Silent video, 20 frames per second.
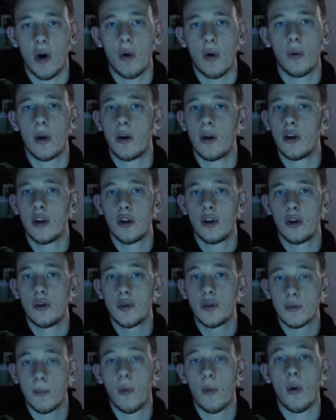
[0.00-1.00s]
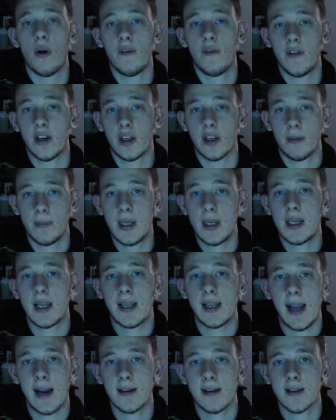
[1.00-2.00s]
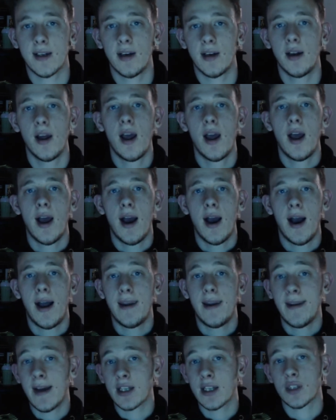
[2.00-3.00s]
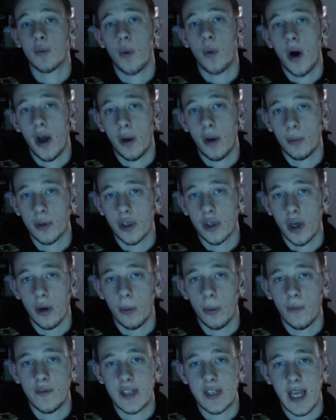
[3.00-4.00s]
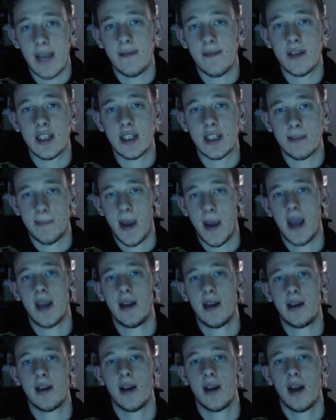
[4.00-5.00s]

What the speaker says: role and who's more of a comedic actor, and that's why I would go with David Spade.